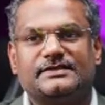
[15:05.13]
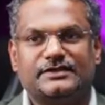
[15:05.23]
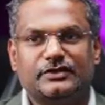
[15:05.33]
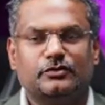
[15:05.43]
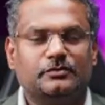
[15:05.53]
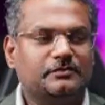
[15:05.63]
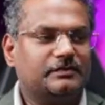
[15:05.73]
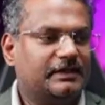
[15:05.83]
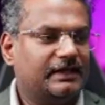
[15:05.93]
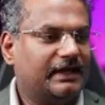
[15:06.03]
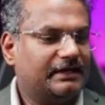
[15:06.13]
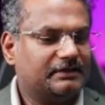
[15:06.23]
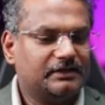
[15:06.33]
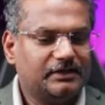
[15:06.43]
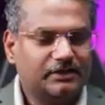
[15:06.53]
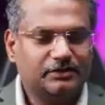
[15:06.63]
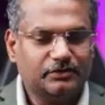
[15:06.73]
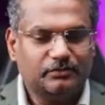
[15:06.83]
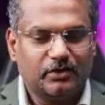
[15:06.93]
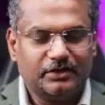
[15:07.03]
assume that
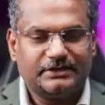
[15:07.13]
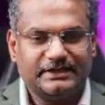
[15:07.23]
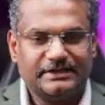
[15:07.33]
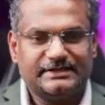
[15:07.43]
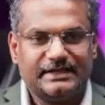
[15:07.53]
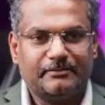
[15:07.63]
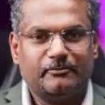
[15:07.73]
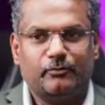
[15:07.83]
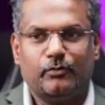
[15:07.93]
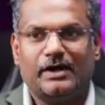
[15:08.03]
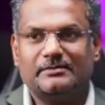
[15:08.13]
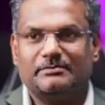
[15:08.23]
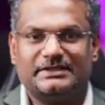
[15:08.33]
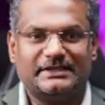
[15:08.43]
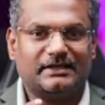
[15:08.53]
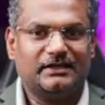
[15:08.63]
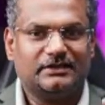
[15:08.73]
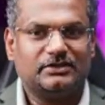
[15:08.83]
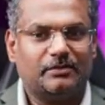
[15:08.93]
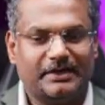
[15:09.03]
you want to teach them one particular
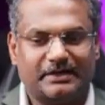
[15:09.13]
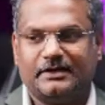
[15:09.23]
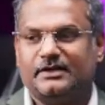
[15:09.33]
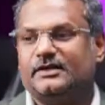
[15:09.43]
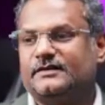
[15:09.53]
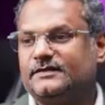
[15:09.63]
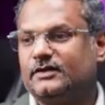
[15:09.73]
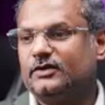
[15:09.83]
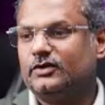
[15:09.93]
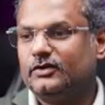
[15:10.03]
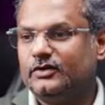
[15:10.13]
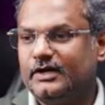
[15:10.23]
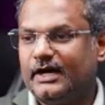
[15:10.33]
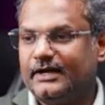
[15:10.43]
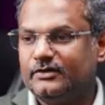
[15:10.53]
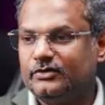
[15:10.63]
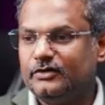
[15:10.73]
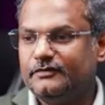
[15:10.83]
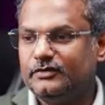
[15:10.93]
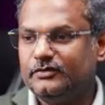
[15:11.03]
topic. So I don't know
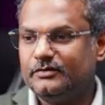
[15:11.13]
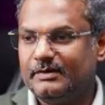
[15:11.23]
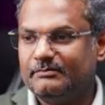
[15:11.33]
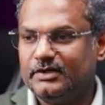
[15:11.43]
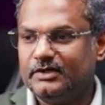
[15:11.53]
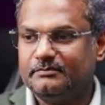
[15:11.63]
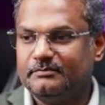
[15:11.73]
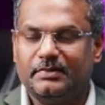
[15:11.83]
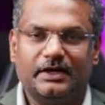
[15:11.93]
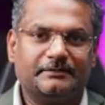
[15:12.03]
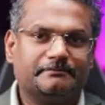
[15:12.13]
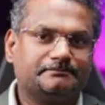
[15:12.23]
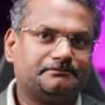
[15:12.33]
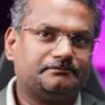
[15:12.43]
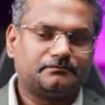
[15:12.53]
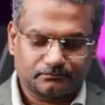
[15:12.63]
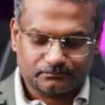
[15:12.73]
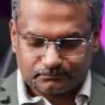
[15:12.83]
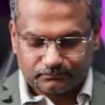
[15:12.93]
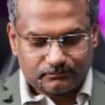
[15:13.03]
if you remember, but
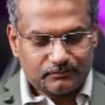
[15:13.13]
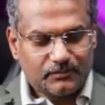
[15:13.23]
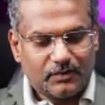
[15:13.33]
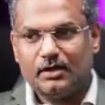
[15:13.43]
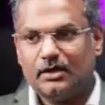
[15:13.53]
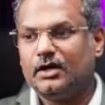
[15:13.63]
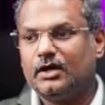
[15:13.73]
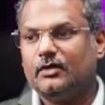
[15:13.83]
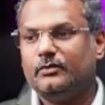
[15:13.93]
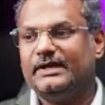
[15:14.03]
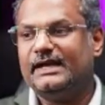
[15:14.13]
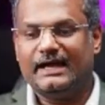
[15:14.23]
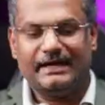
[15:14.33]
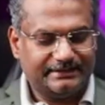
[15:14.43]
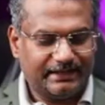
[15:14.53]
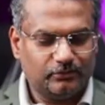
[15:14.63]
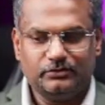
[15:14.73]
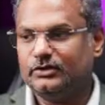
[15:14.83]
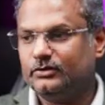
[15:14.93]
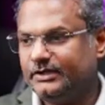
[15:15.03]
we had
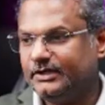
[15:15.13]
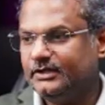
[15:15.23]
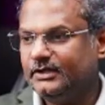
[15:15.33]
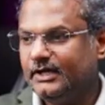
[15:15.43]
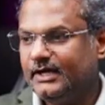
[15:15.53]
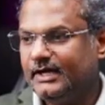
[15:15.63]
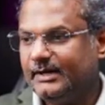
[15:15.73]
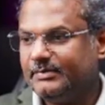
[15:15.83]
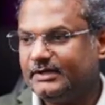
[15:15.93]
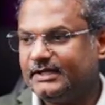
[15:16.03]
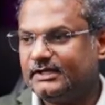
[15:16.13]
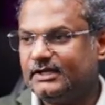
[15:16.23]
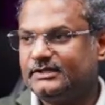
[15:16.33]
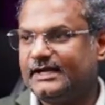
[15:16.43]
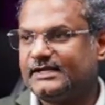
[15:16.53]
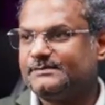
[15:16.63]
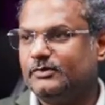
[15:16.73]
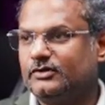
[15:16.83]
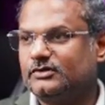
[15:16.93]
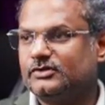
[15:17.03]
downloaded a particular
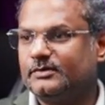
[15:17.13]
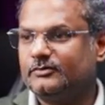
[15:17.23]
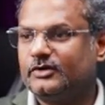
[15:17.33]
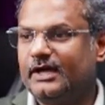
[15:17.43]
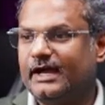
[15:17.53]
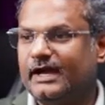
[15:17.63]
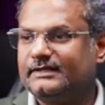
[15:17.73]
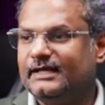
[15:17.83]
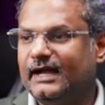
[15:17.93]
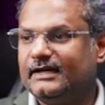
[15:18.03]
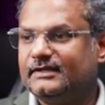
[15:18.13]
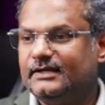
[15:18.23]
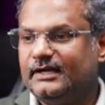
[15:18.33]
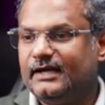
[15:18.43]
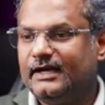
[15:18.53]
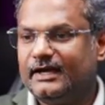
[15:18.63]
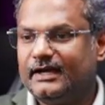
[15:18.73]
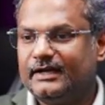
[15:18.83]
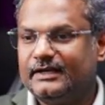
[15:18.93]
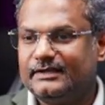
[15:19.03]
textbook. So I'm going to add that.
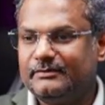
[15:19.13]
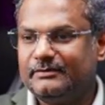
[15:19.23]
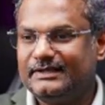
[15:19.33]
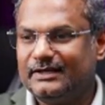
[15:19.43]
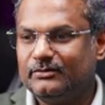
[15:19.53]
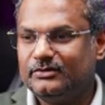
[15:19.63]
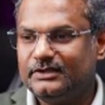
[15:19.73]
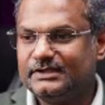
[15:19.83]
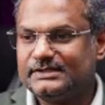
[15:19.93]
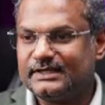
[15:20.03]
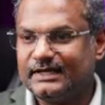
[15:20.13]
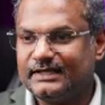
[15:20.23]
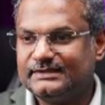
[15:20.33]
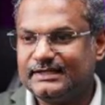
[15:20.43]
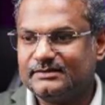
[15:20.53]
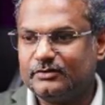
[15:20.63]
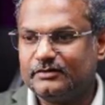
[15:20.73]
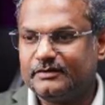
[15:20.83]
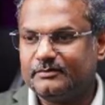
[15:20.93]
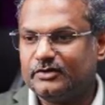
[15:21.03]
And I think we downloaded the science textbook,
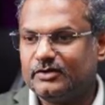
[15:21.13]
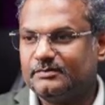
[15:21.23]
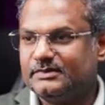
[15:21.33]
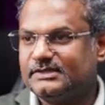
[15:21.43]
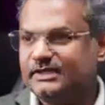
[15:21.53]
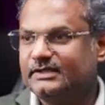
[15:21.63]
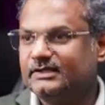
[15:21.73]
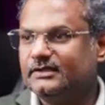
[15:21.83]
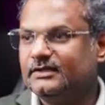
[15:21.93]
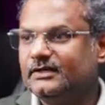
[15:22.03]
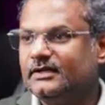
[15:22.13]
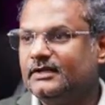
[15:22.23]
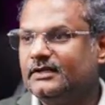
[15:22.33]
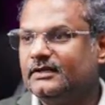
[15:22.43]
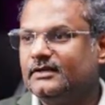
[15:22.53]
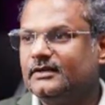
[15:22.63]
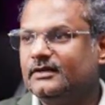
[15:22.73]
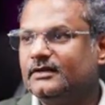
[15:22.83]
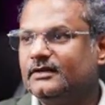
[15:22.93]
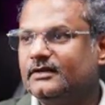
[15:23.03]
if I'm not mistaken.
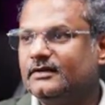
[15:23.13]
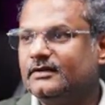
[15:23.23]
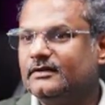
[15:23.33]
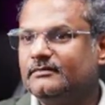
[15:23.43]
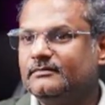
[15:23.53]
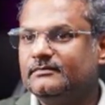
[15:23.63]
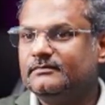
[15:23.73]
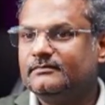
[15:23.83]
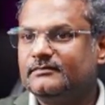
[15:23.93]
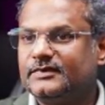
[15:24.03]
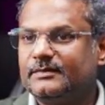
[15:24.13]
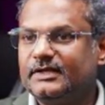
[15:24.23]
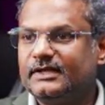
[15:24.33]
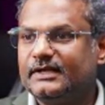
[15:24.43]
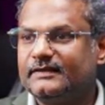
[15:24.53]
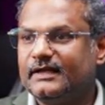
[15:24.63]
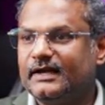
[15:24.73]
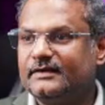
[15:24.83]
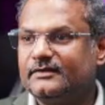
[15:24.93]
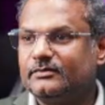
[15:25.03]
Something like
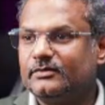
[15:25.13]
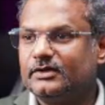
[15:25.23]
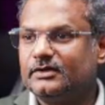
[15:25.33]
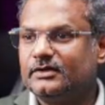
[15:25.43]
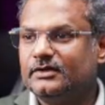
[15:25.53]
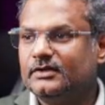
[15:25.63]
that is what